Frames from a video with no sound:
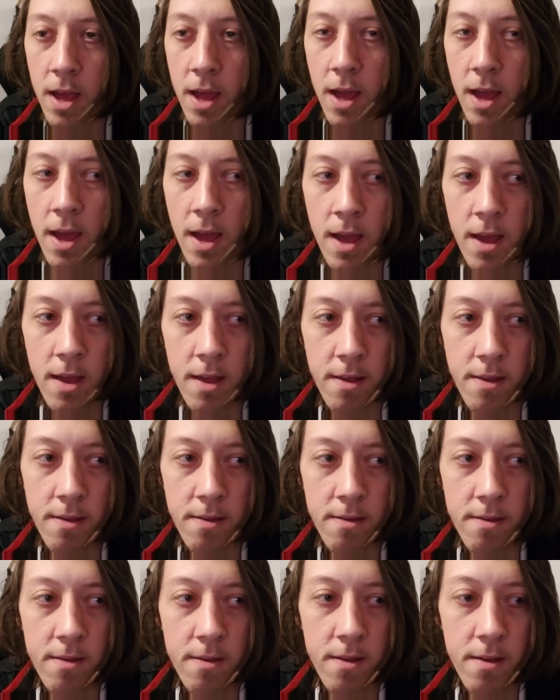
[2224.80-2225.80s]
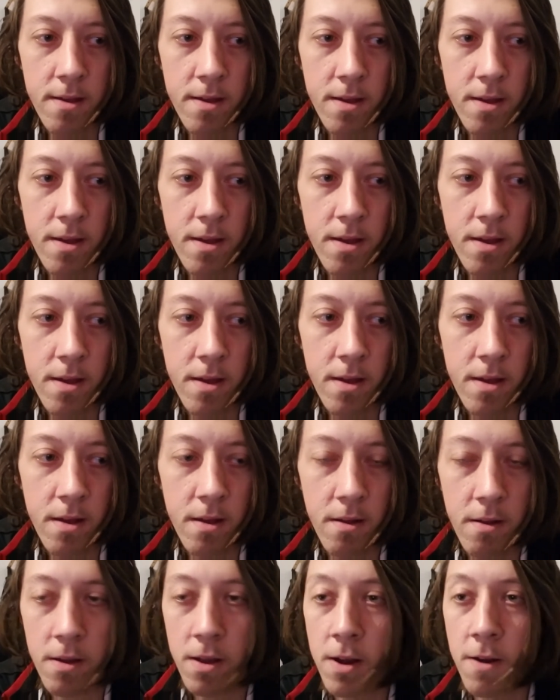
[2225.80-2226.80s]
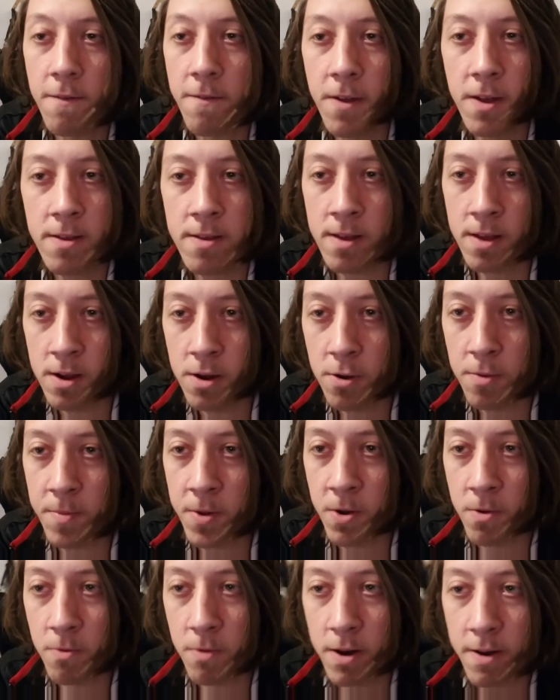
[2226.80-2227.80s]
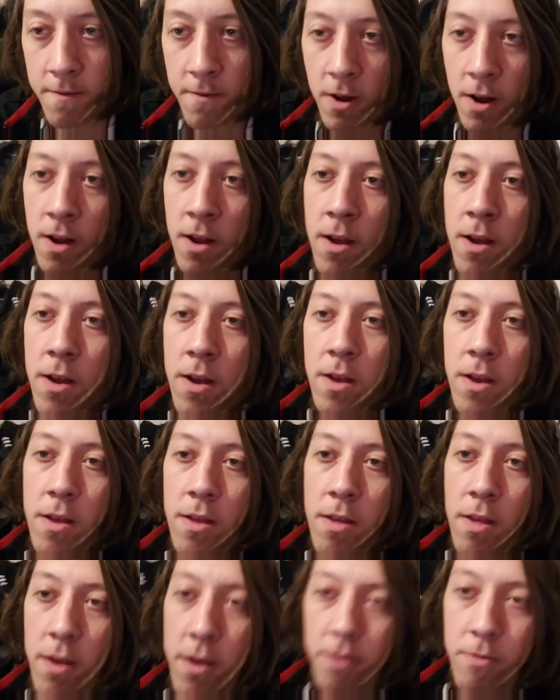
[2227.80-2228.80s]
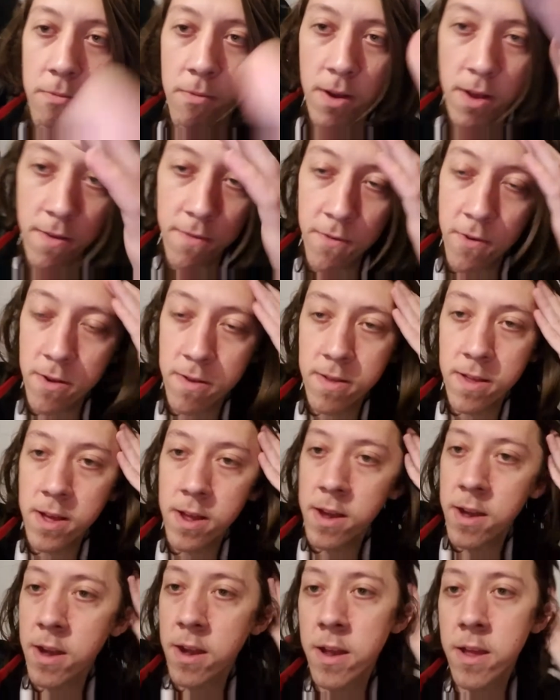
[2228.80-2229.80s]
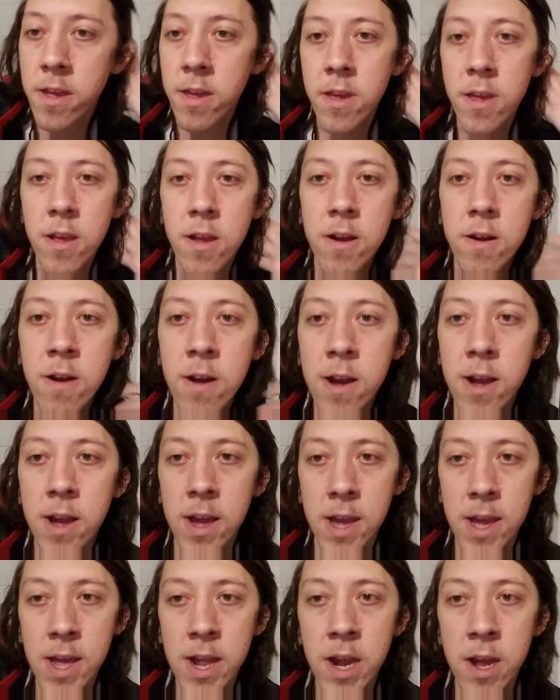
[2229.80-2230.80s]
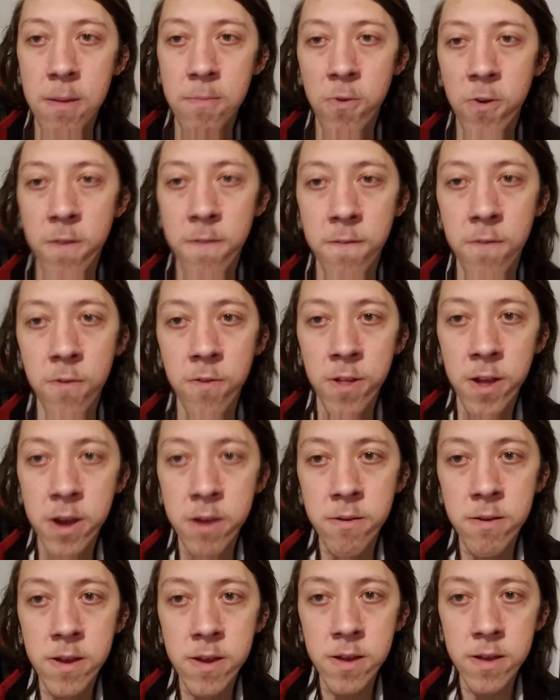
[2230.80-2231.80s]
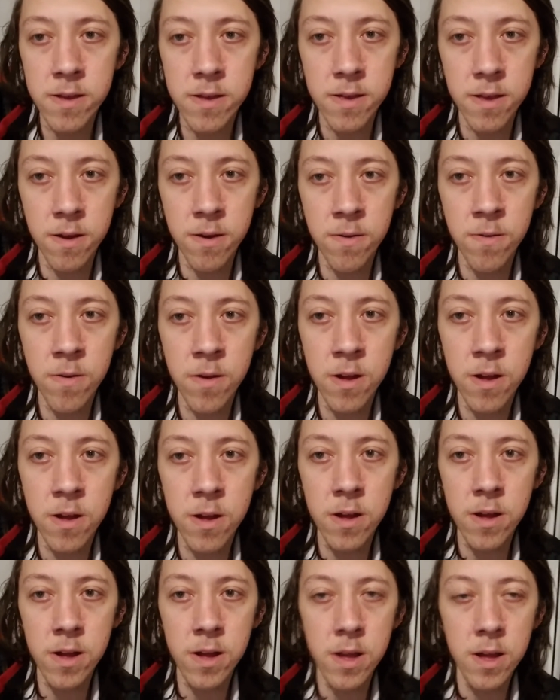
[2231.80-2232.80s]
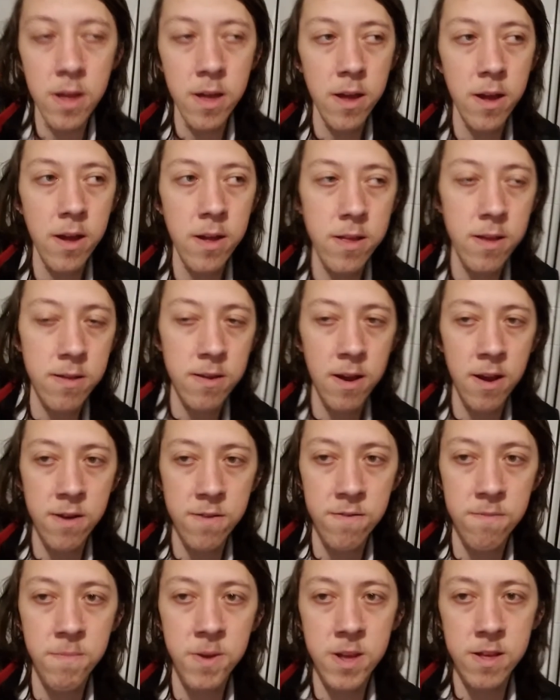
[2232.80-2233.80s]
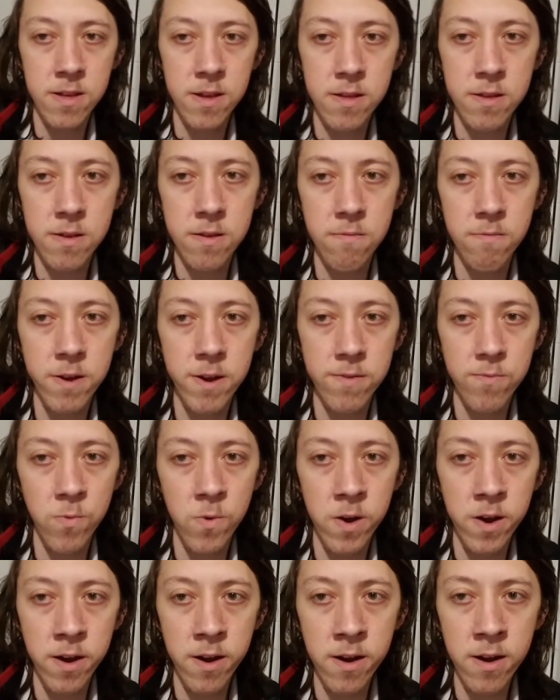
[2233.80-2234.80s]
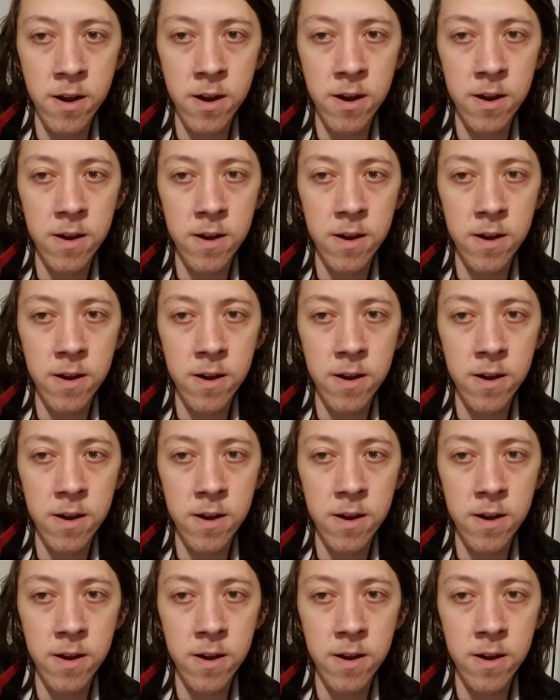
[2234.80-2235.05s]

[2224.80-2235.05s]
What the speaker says: as, facing an open or whatever. So like raise first in, you're not getting more fold equity. So it doesn't actually make sense to raise wider